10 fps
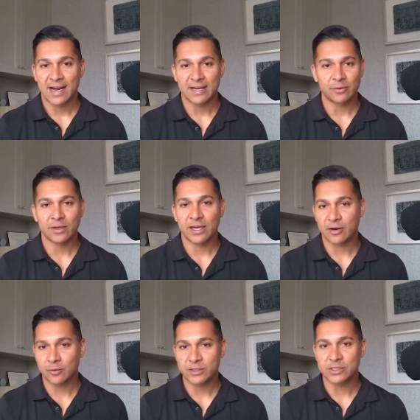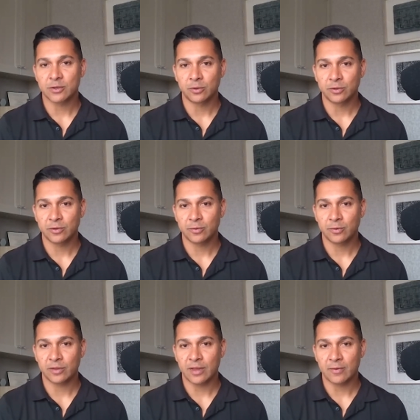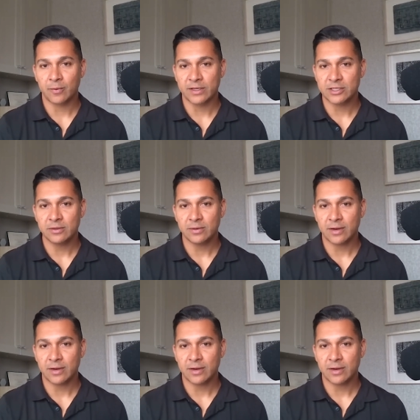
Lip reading: I don't care what school they went to.